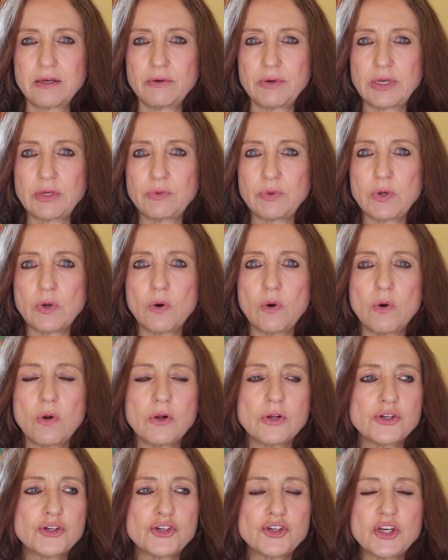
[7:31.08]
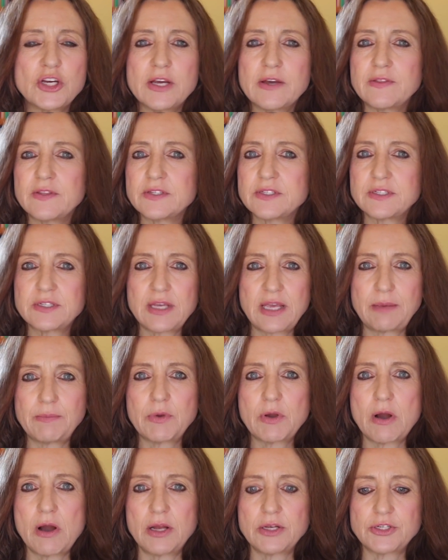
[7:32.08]
Right? We all share the same
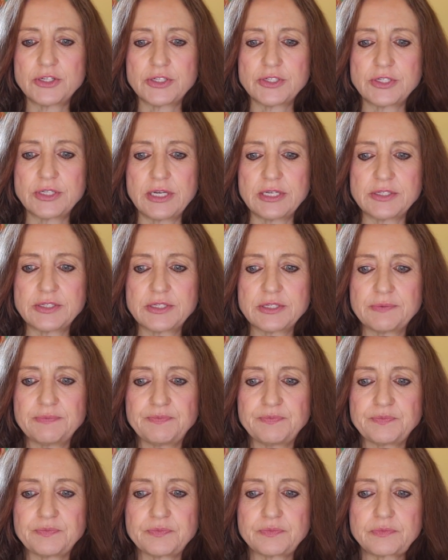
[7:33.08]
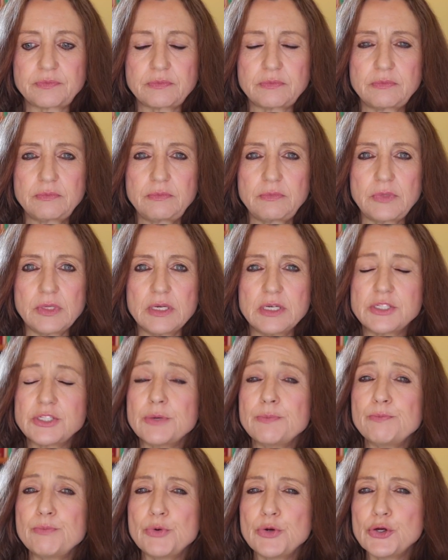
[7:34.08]
consciousness. There's
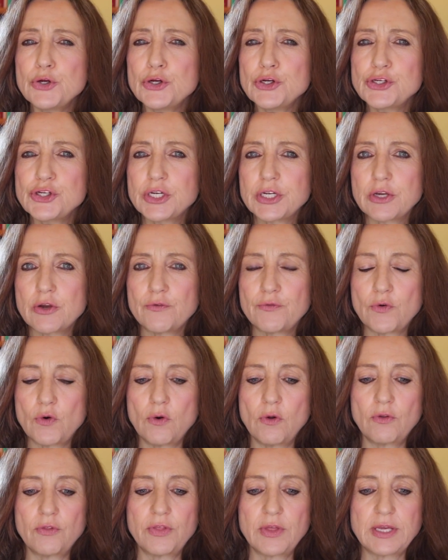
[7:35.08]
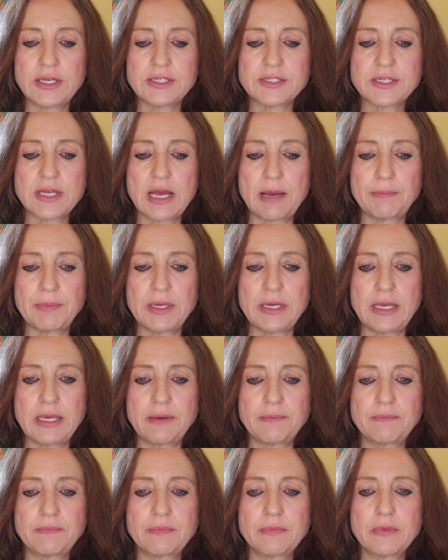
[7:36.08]
a merging of all things
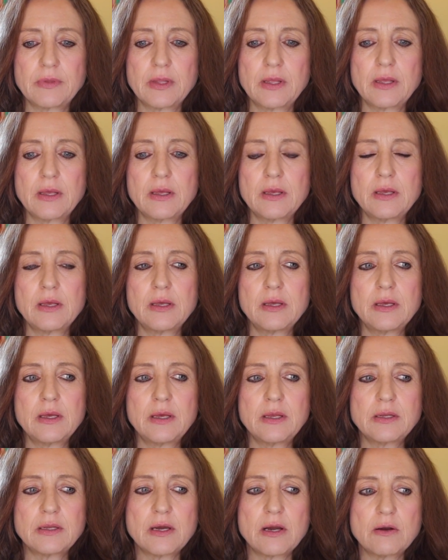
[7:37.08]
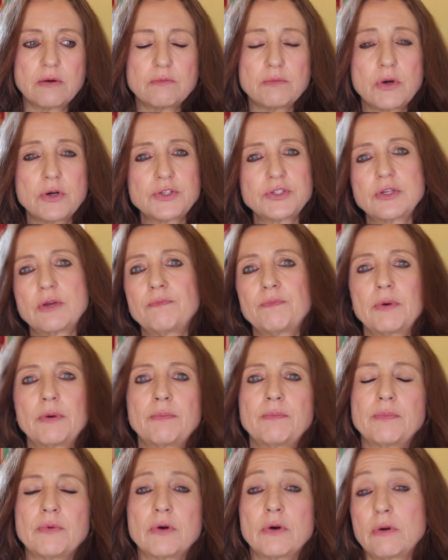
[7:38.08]
happening. Now, most of
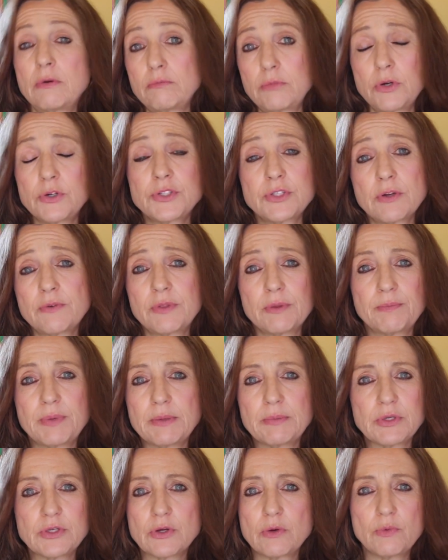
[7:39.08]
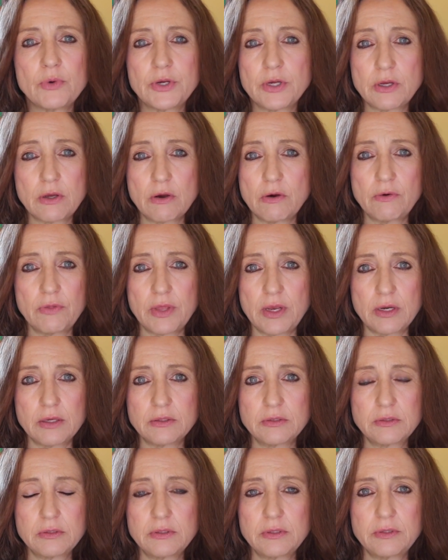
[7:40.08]
the people don't want to go there,
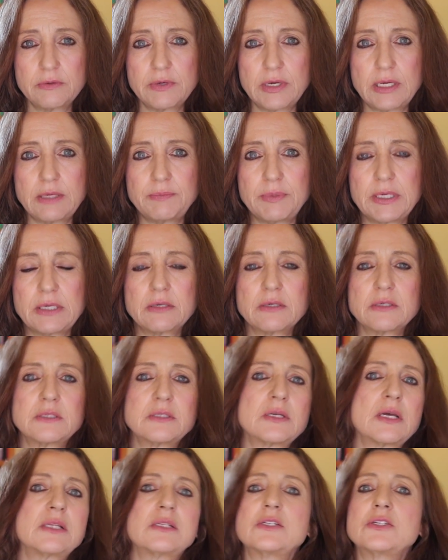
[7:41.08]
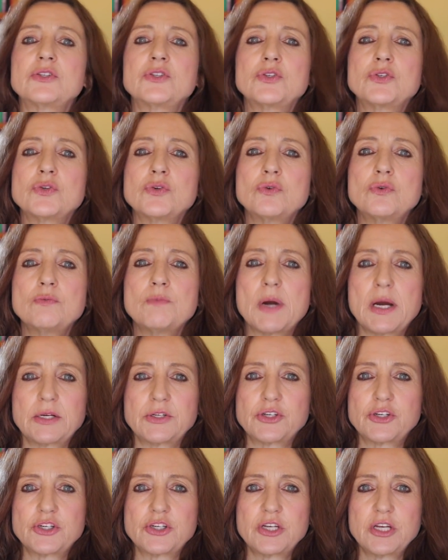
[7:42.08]
right? Because that's too
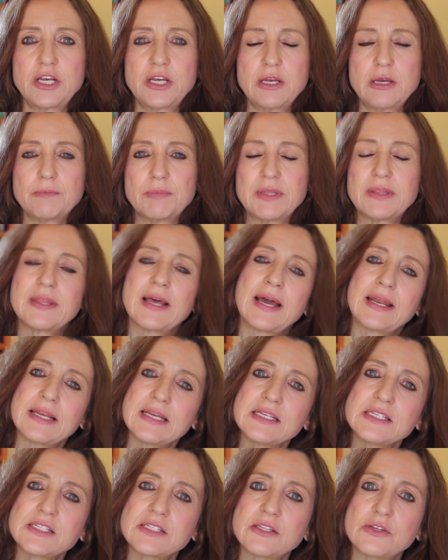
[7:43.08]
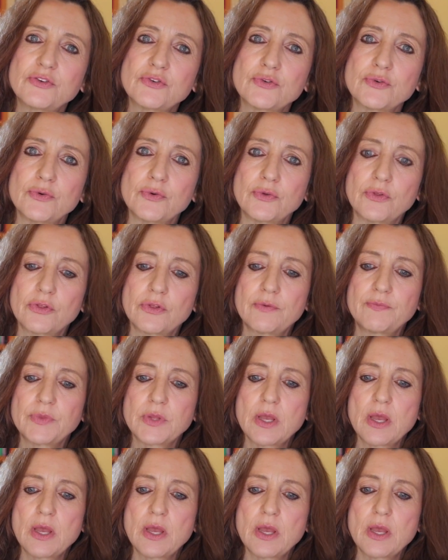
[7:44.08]
much. But that is the truth.